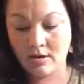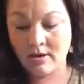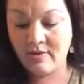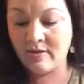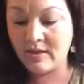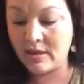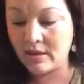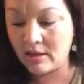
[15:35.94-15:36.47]

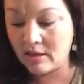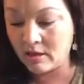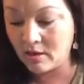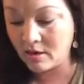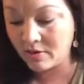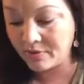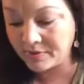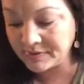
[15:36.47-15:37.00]
And then
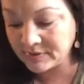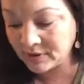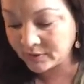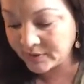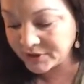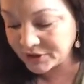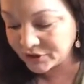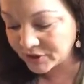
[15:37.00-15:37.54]
those little
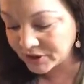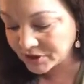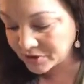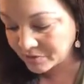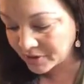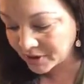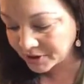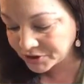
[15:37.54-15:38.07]

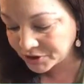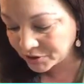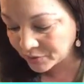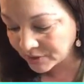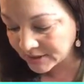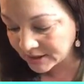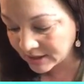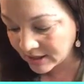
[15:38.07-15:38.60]
registration marks you
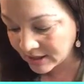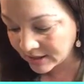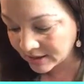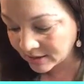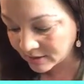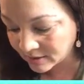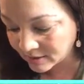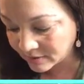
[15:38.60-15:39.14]
want to
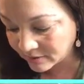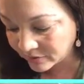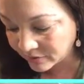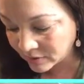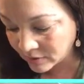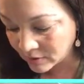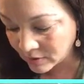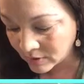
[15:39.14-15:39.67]
kind of
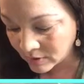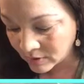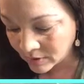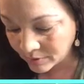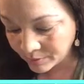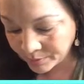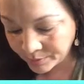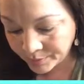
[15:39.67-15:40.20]

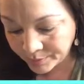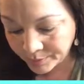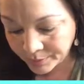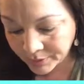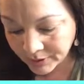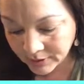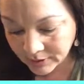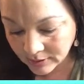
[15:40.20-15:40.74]

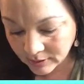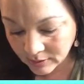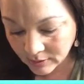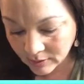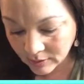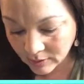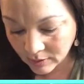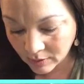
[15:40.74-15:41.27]
put
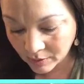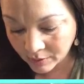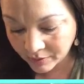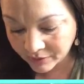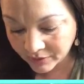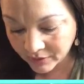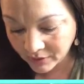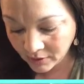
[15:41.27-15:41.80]

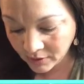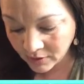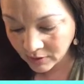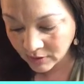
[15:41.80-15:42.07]
over.